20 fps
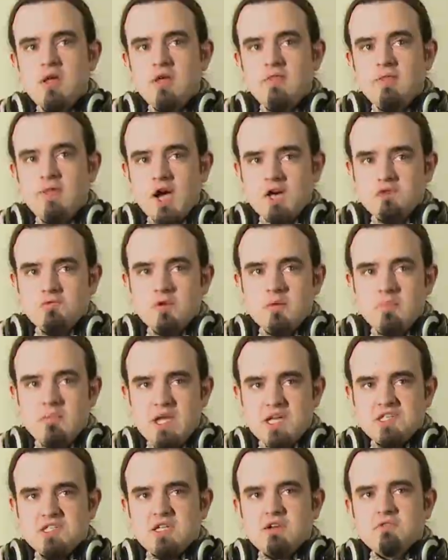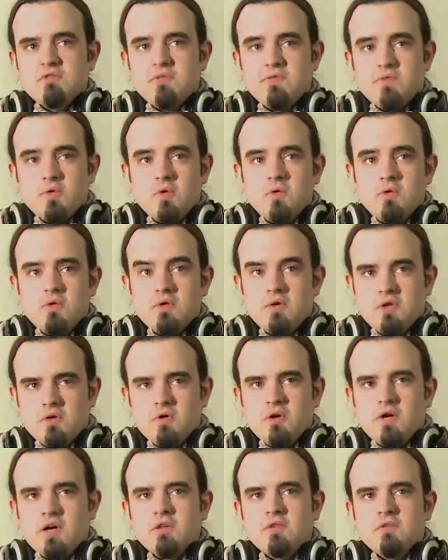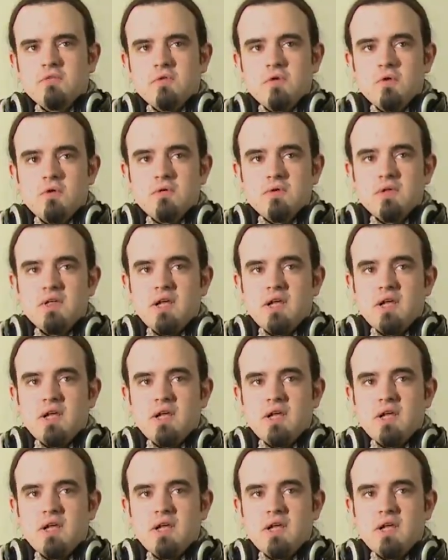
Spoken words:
the actual mixing of the food, cooking of the food,